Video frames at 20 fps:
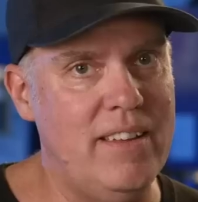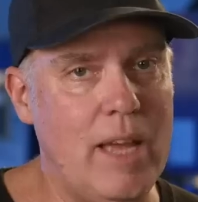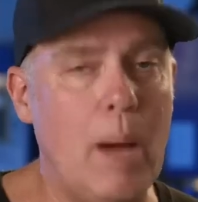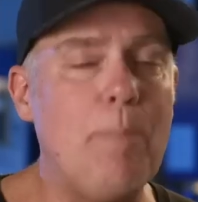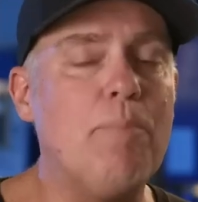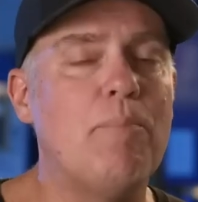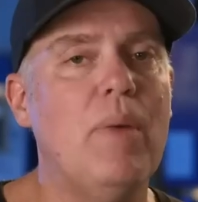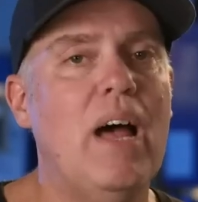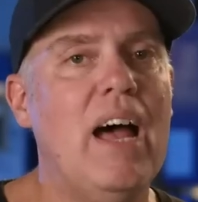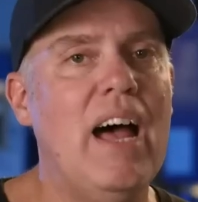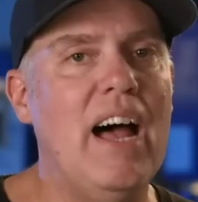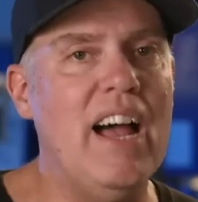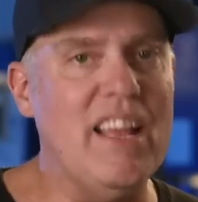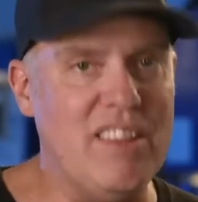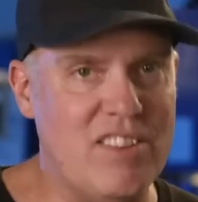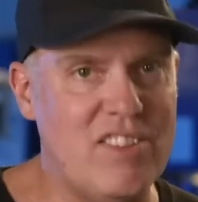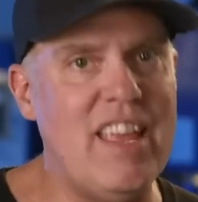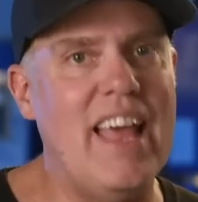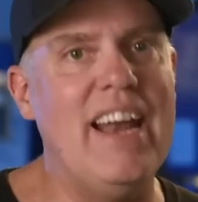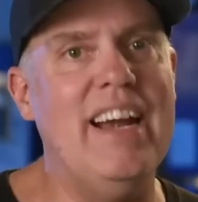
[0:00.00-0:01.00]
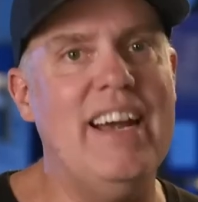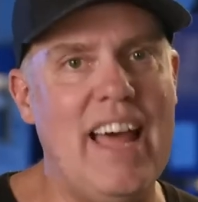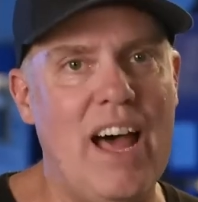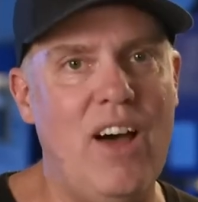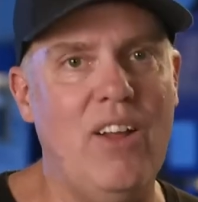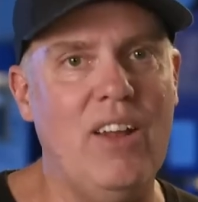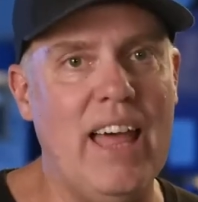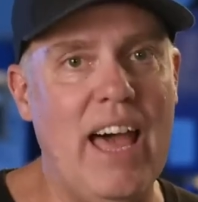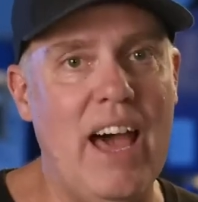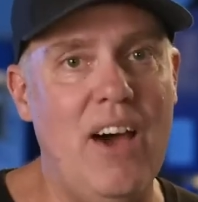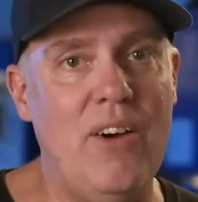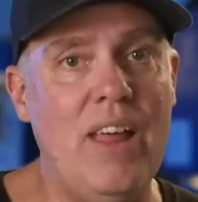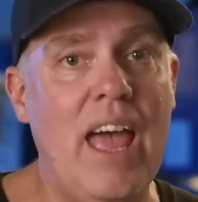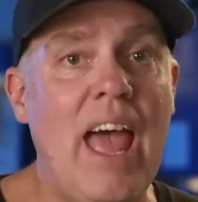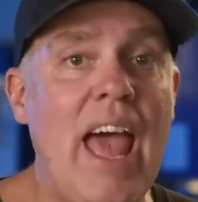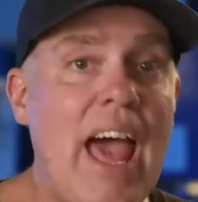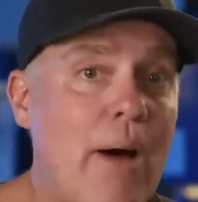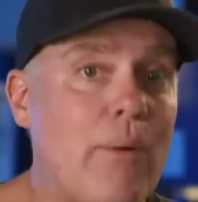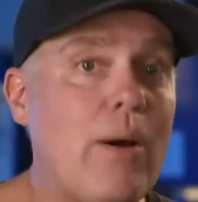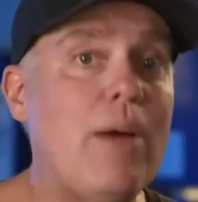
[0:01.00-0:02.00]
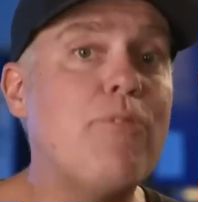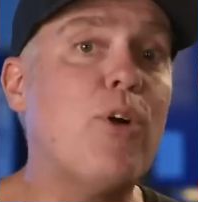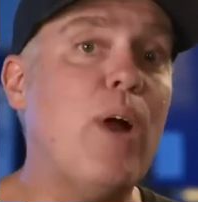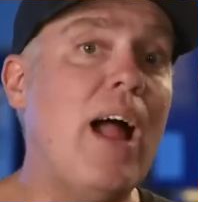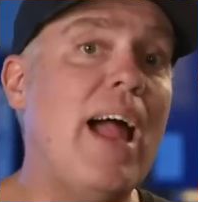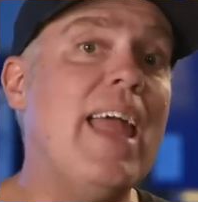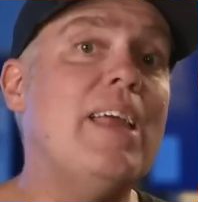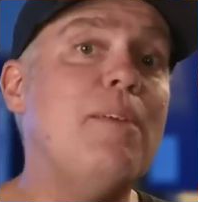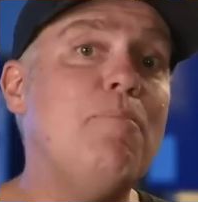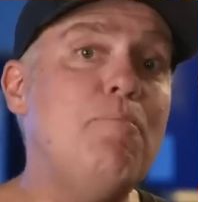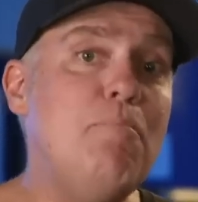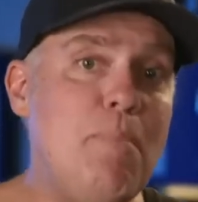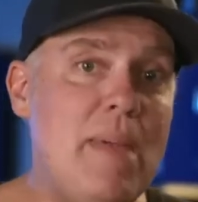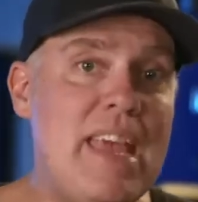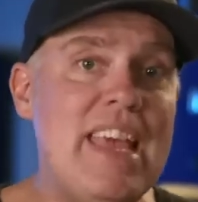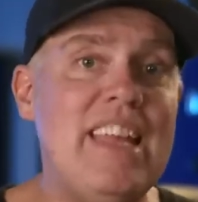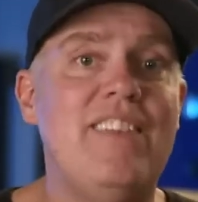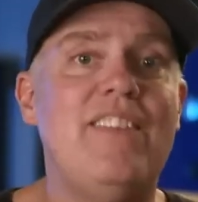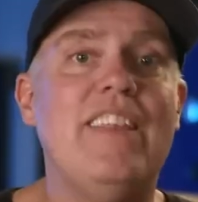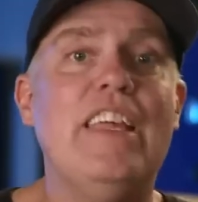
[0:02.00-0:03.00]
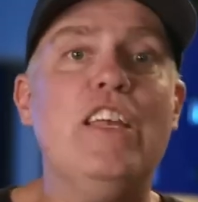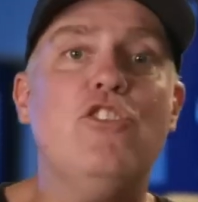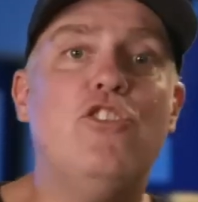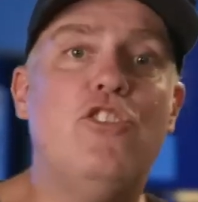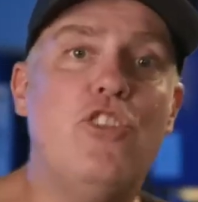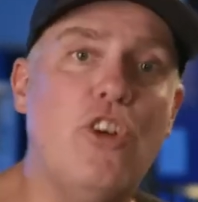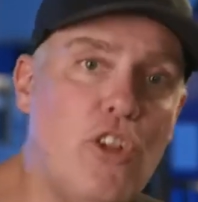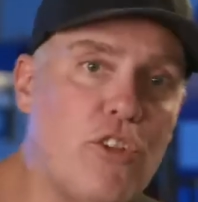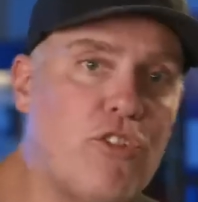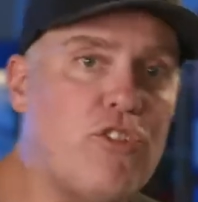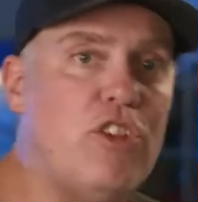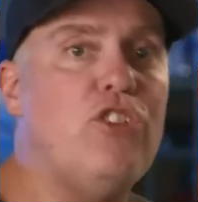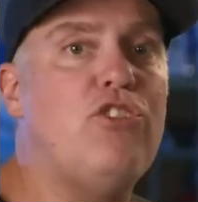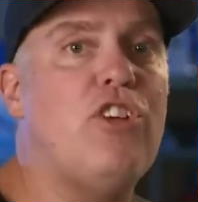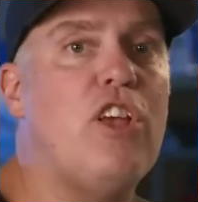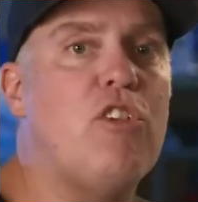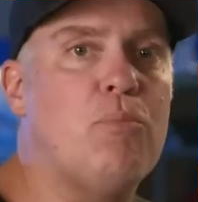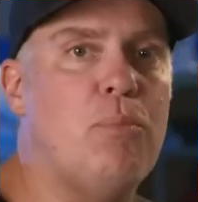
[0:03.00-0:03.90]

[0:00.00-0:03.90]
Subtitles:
Yep. I said it out loud. However, I admit that Dulcich has